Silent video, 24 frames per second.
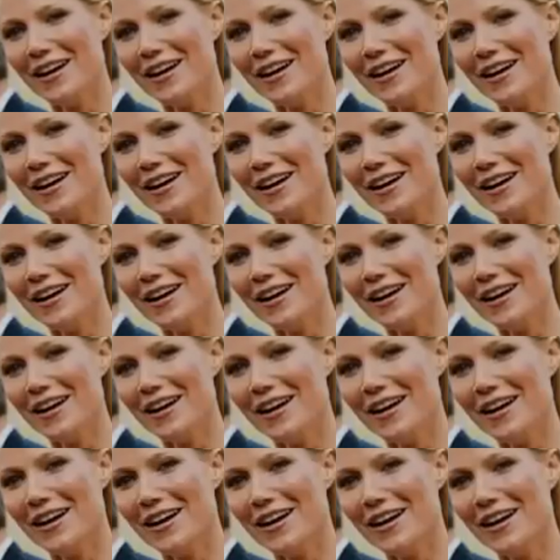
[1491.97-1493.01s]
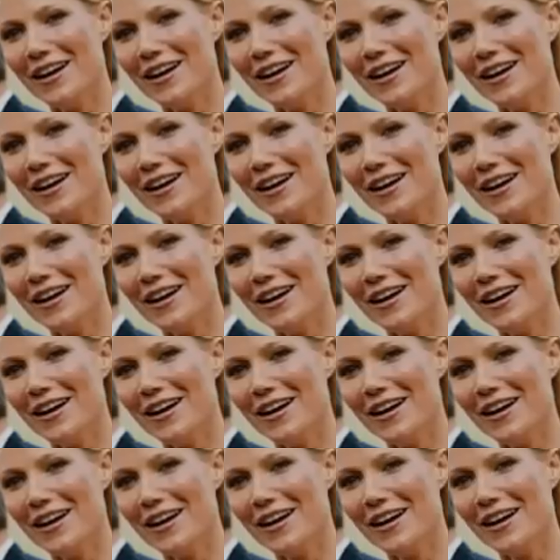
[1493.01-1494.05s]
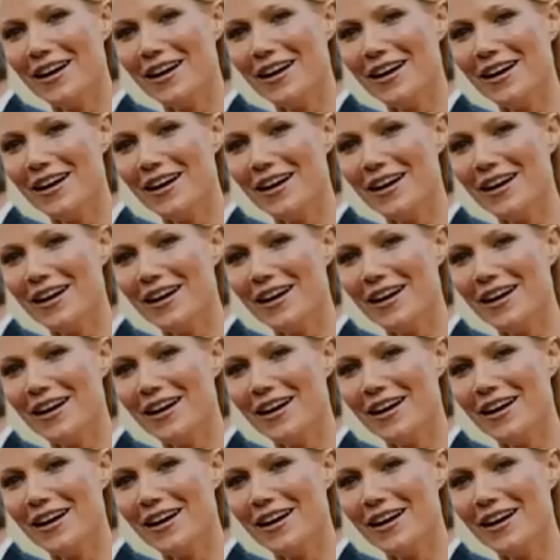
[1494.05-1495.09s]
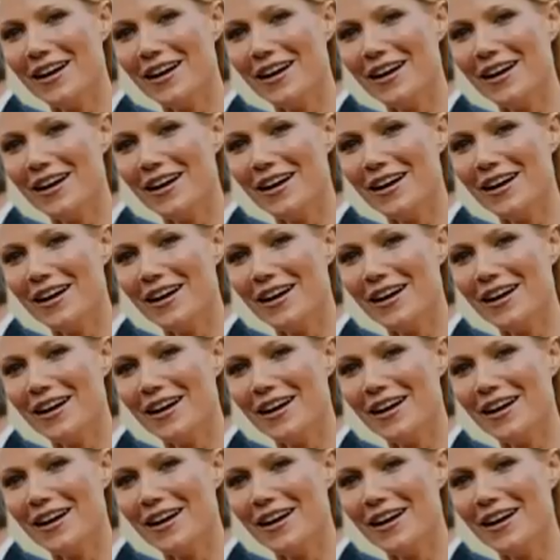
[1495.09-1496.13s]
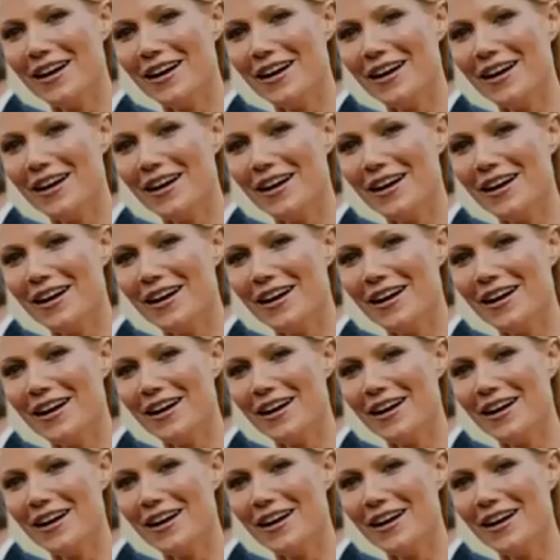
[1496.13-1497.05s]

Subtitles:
[no speech]